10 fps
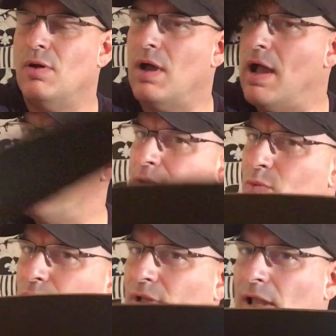I
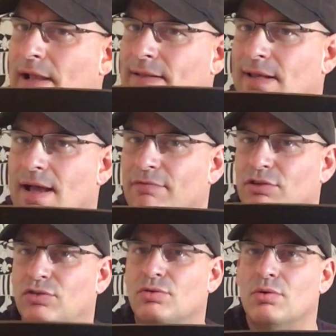would like to have
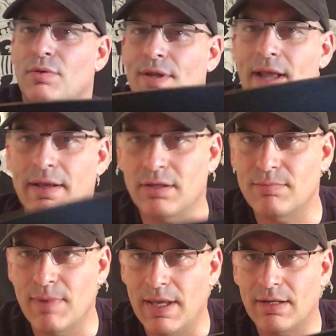a tool that I could
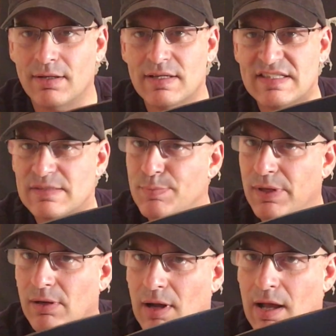make a
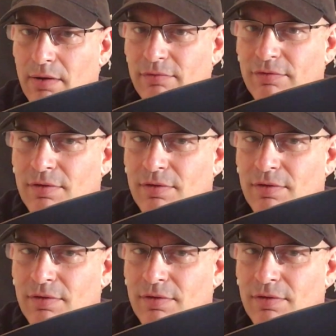spear out of.